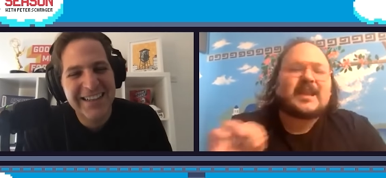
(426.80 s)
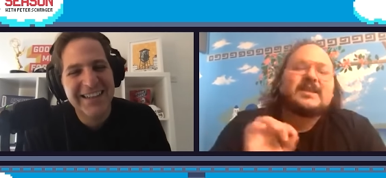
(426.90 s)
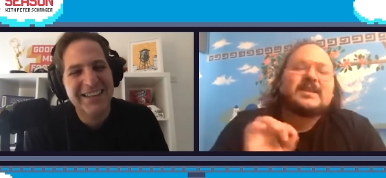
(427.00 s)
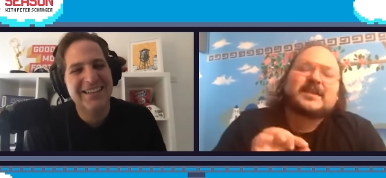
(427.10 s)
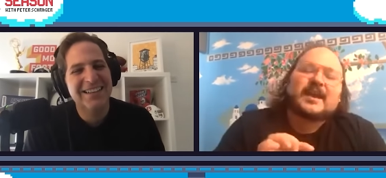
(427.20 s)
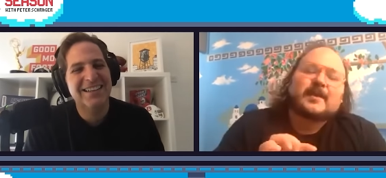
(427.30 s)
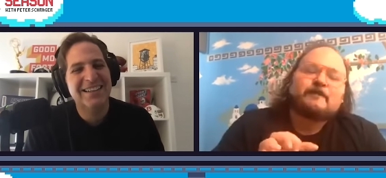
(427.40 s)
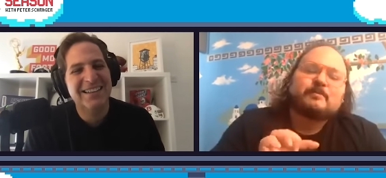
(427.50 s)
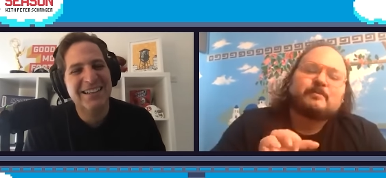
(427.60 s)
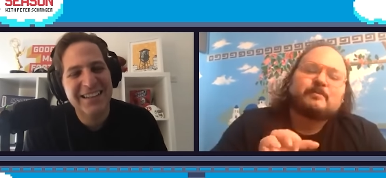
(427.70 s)
Speaker 1: and it is
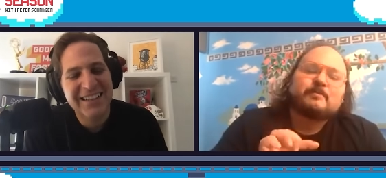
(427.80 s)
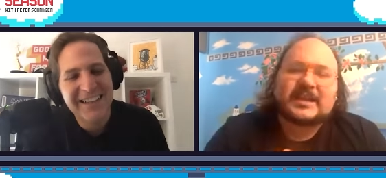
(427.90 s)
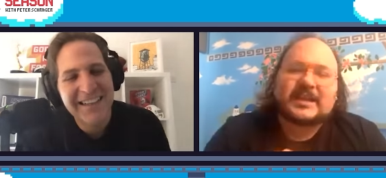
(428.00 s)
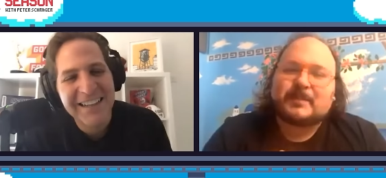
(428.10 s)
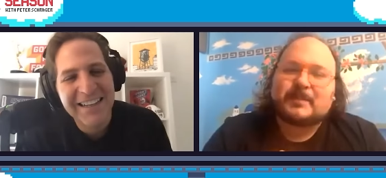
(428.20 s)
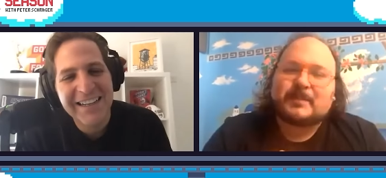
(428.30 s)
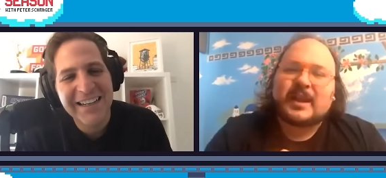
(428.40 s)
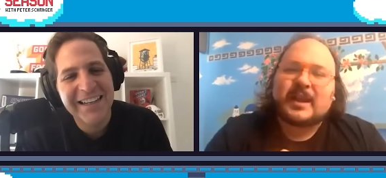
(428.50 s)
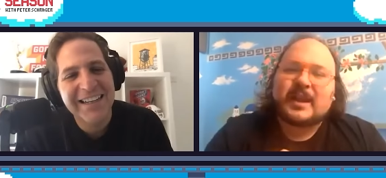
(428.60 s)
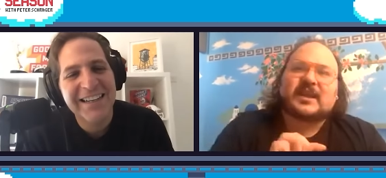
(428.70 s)
like, what's nice
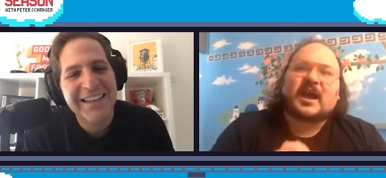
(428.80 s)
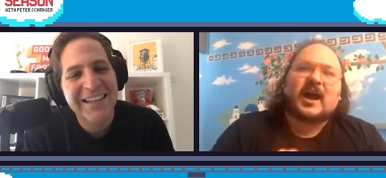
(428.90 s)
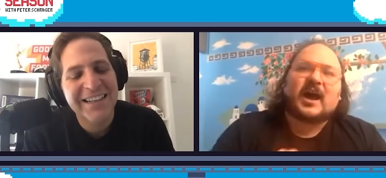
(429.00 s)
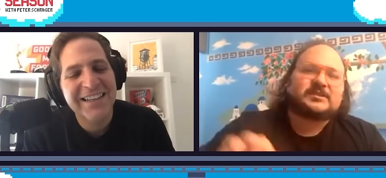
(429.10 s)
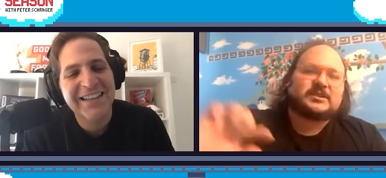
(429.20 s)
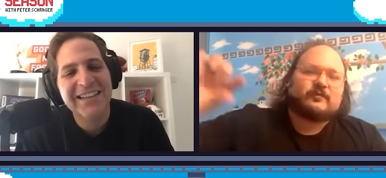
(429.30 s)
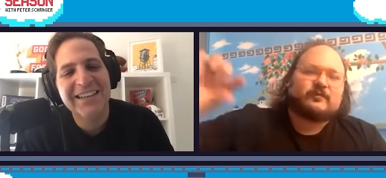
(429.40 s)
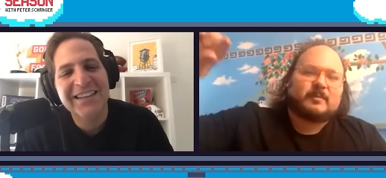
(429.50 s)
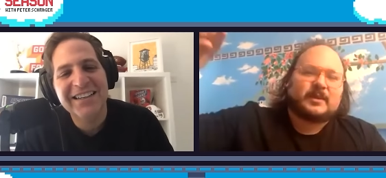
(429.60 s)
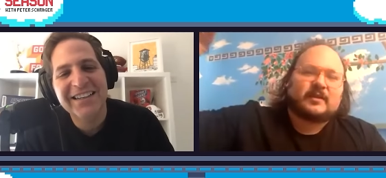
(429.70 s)
about it, it's a cousin
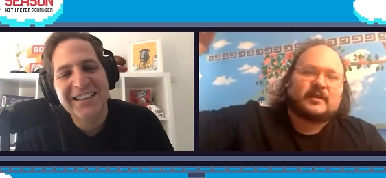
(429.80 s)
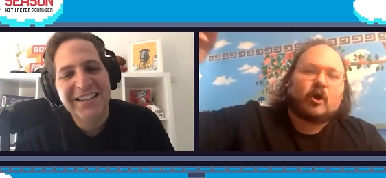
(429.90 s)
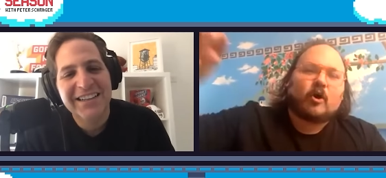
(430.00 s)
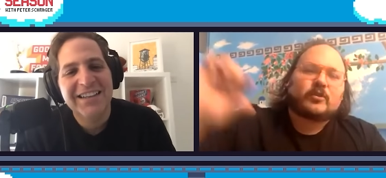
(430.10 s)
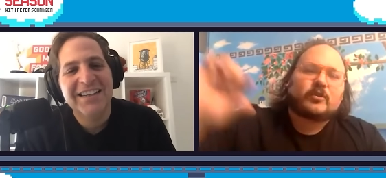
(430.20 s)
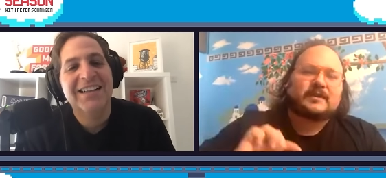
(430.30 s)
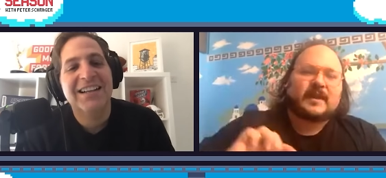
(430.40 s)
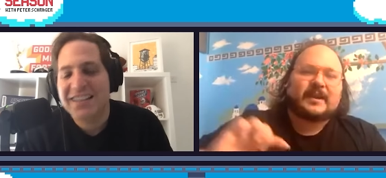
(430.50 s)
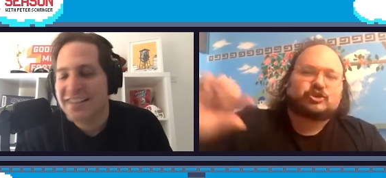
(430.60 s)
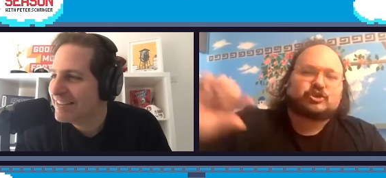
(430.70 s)
of all the
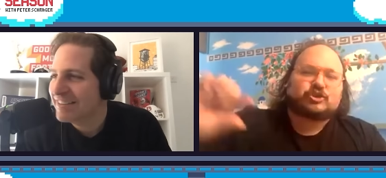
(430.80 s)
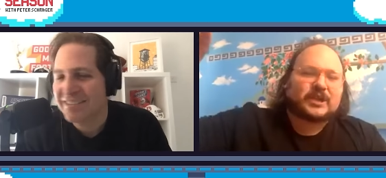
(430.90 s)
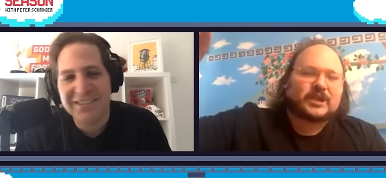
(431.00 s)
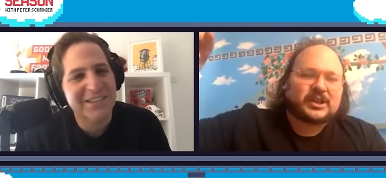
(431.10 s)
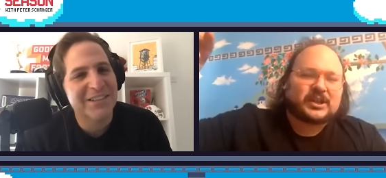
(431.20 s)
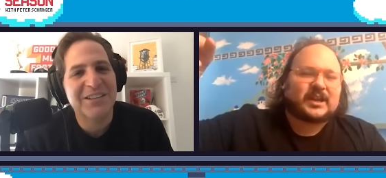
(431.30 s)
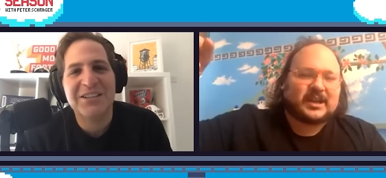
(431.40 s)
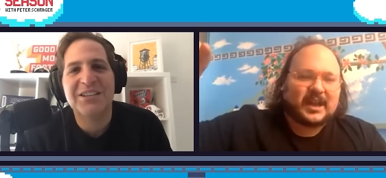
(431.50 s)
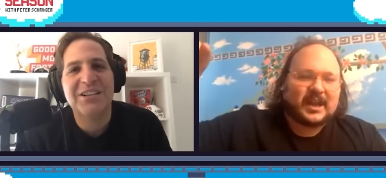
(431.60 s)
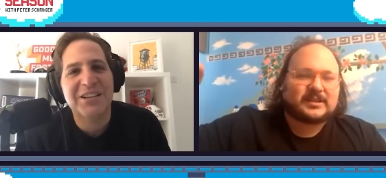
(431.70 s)
Mid-Atlantic trash is kind of
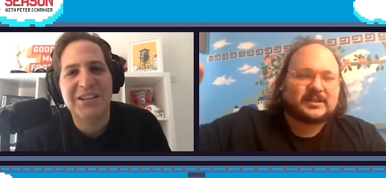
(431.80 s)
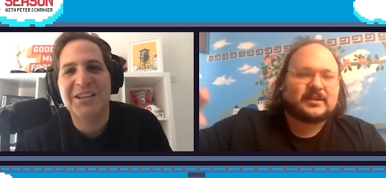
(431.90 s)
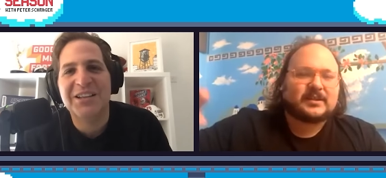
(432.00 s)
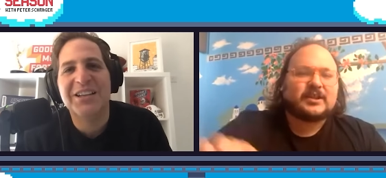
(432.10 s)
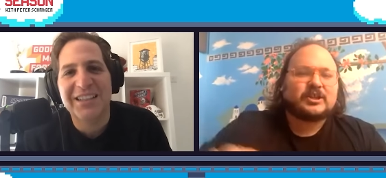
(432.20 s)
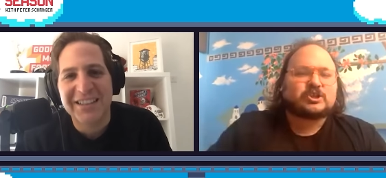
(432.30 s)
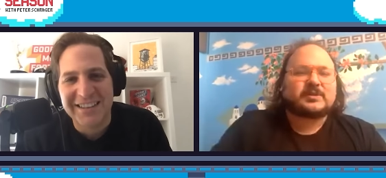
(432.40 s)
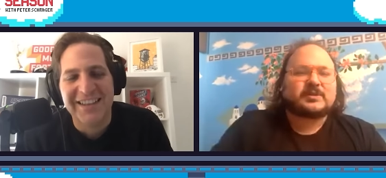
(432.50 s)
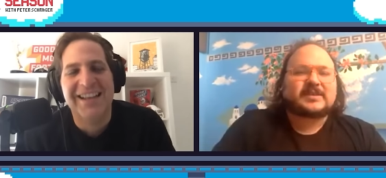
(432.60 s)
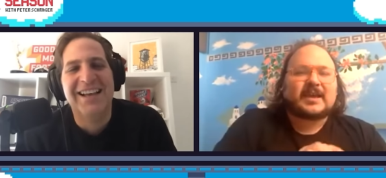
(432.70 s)
connected.
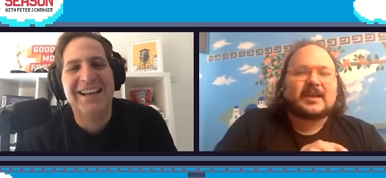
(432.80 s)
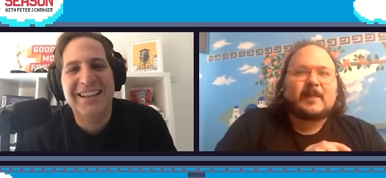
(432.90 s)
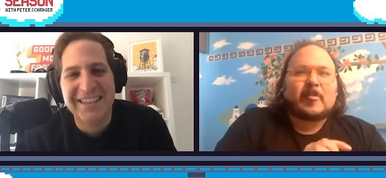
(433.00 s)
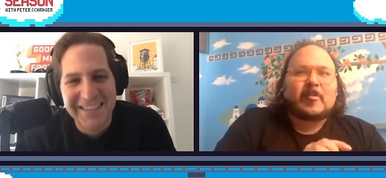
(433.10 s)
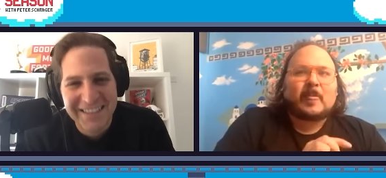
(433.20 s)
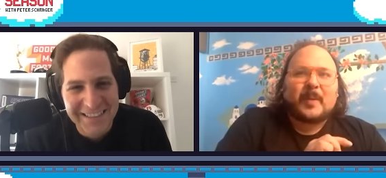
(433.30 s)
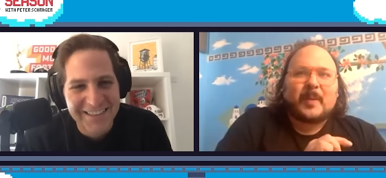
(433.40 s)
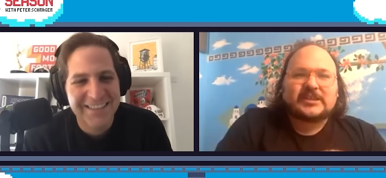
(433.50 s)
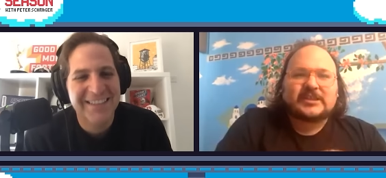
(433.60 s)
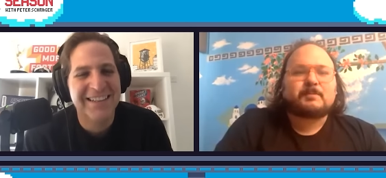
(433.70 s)
Speaker 2: So it's like,
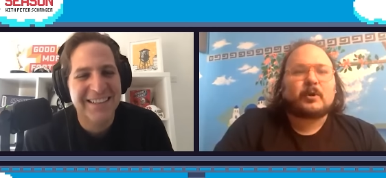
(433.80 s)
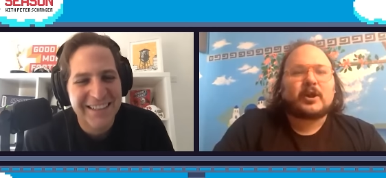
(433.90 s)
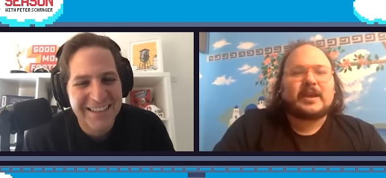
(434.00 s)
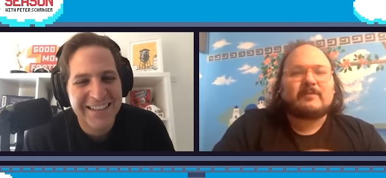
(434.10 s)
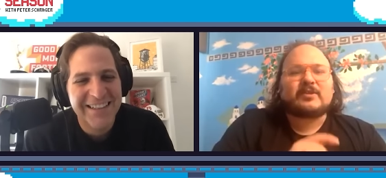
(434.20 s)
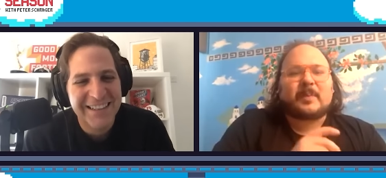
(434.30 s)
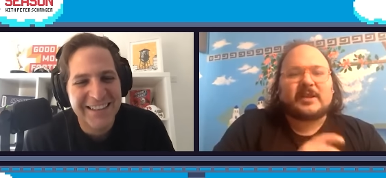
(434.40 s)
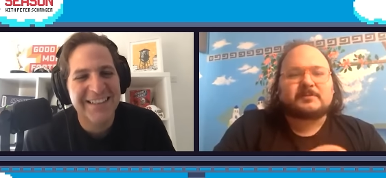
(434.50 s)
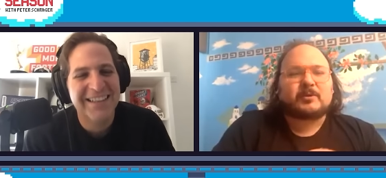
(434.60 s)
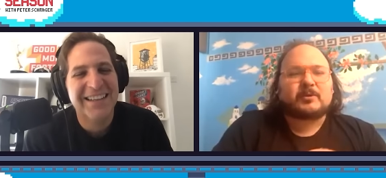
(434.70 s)
Speaker 1: Pittsburgh, even the
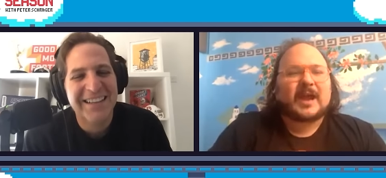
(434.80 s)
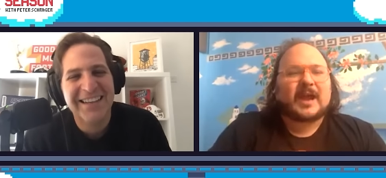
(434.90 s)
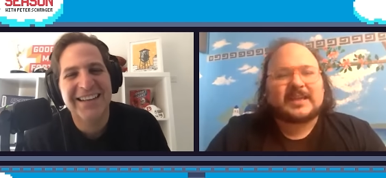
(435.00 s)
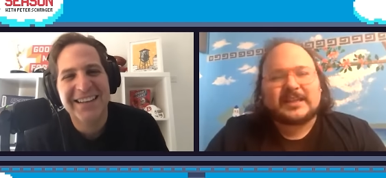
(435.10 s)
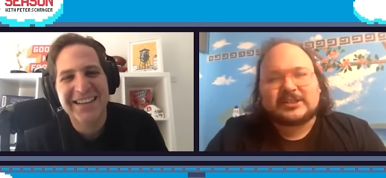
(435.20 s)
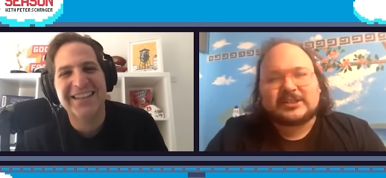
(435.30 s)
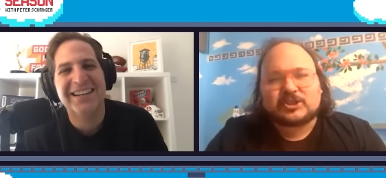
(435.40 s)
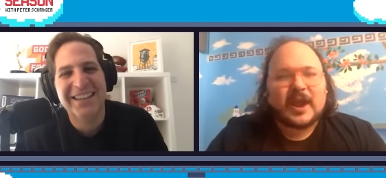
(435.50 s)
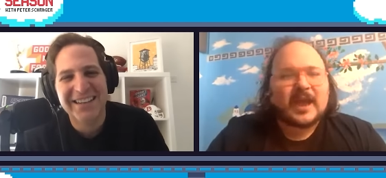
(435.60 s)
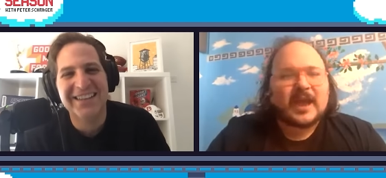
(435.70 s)
Pittsburgh kind of
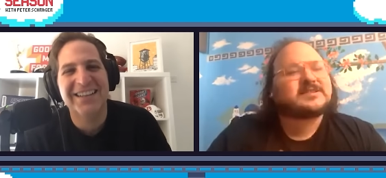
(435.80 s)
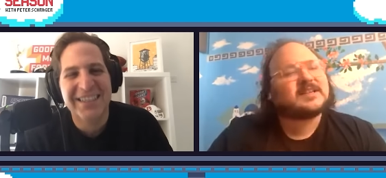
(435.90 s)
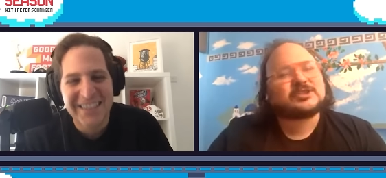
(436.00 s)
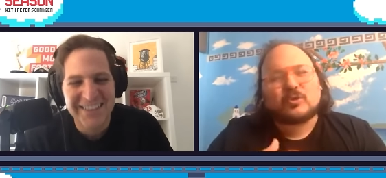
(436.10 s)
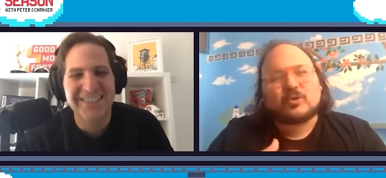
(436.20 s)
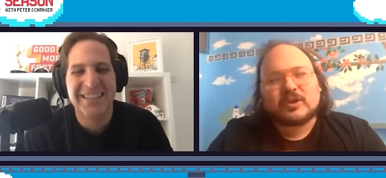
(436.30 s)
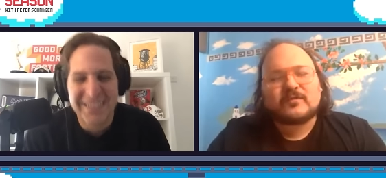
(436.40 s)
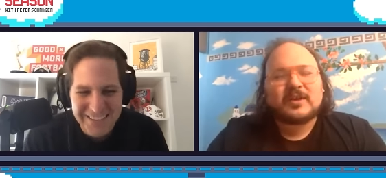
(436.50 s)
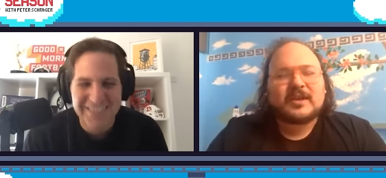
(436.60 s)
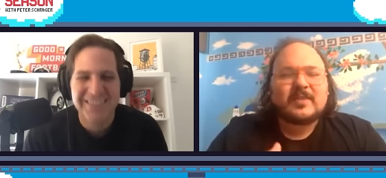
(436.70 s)
Yinzer accent is sort
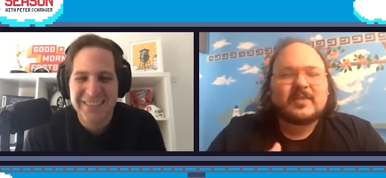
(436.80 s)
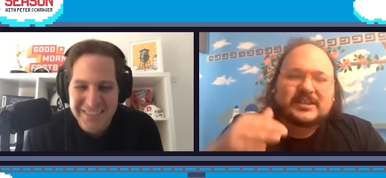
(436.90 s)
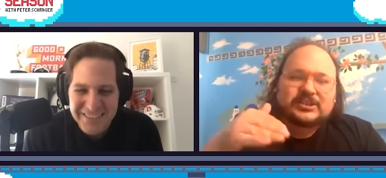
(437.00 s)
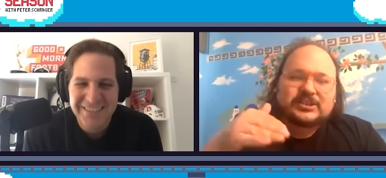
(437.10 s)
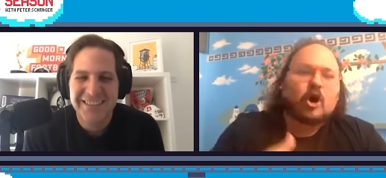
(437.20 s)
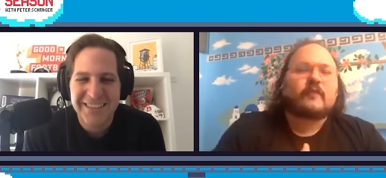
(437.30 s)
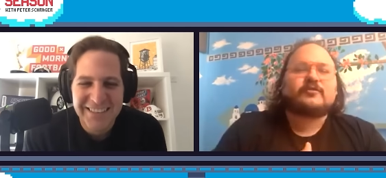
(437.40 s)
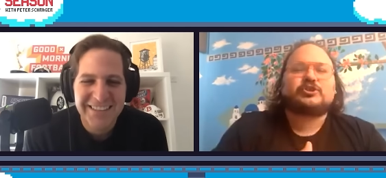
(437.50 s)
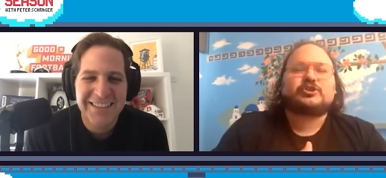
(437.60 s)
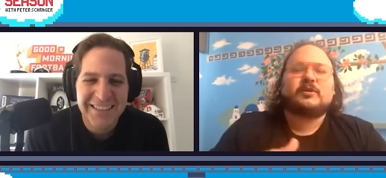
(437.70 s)
of, that's an
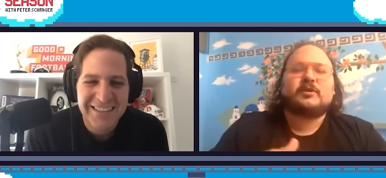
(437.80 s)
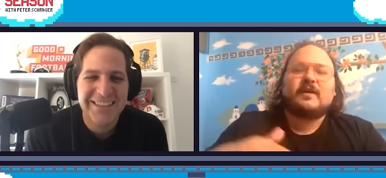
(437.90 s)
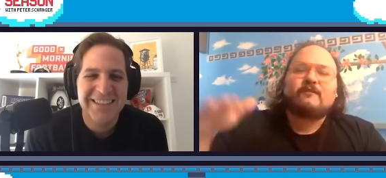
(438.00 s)
offshoot.